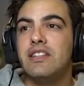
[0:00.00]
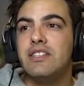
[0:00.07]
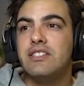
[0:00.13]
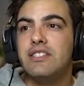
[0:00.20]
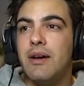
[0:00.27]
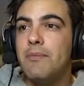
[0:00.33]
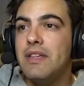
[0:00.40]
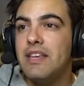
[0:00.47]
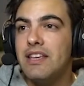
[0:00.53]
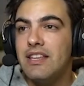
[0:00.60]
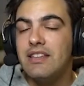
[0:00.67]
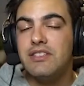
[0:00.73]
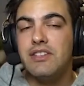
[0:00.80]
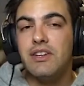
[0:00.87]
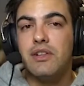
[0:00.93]
jumping
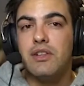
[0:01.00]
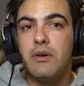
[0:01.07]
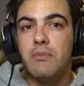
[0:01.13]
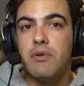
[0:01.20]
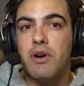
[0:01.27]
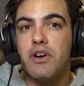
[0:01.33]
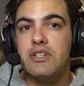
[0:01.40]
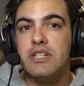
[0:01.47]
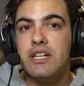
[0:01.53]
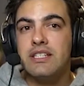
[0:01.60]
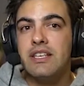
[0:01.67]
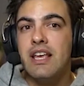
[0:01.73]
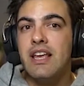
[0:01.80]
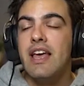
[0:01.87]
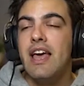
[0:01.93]
into a lot of
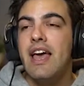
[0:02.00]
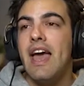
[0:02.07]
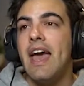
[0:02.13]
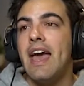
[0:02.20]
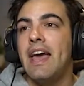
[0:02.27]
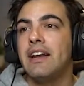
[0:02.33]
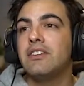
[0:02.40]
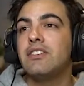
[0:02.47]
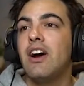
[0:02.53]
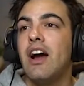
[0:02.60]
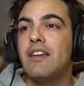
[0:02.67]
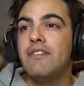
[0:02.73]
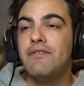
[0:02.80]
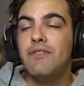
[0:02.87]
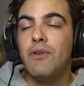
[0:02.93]
projects and
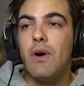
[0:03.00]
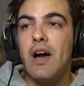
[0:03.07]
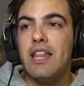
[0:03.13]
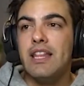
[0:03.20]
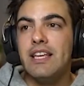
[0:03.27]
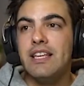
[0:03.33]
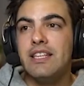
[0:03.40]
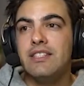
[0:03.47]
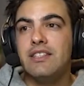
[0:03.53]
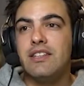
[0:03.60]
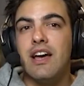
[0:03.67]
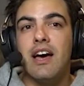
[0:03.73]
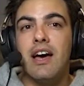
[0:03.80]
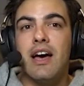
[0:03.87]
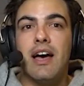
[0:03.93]
grinding for whitelist,
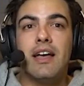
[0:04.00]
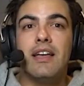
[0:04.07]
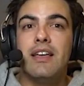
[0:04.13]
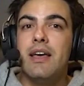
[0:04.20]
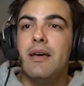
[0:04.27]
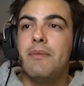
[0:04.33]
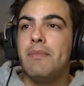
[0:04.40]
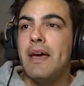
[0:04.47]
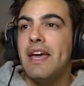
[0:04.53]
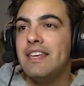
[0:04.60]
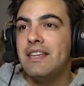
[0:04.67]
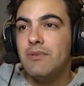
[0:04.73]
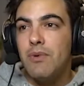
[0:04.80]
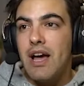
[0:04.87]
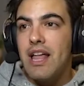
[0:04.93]

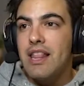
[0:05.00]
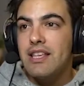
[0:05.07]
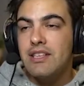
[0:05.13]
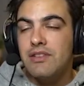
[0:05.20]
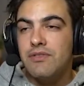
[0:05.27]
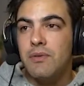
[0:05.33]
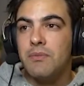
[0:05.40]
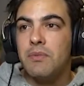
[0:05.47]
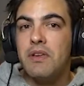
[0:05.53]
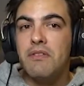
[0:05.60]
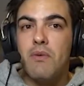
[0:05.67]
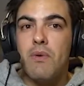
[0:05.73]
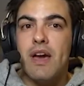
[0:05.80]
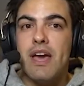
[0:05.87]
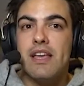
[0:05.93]
pending whitelist from
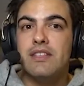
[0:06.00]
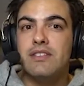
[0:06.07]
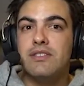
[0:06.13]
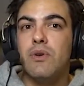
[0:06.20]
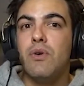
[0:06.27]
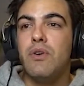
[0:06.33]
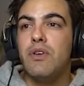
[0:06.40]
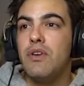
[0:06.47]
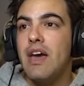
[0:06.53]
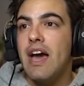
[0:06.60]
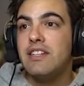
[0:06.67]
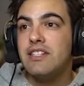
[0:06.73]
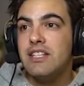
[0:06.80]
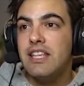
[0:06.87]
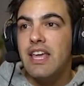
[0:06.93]
giveaways, or you
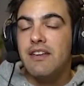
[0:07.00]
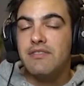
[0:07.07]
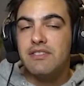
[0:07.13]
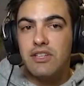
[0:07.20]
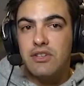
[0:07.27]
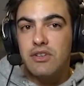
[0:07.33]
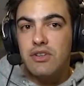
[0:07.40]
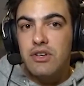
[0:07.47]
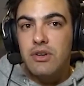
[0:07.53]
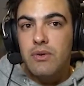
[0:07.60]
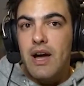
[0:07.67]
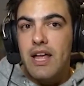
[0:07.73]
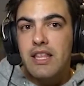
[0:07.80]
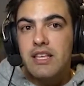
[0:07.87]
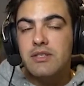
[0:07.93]
actually have secured a
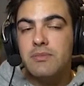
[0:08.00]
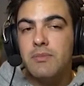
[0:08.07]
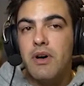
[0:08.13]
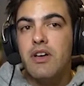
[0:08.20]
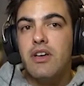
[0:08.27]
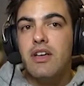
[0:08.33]
whitelist spot.